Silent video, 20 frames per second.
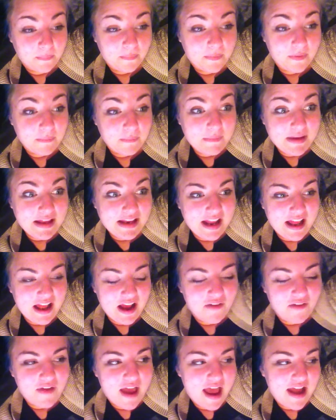the meaning
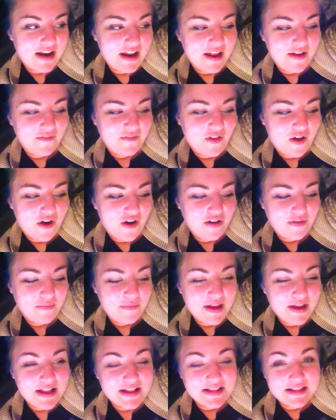of ending vlog
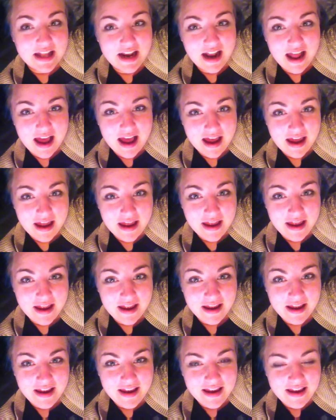means that I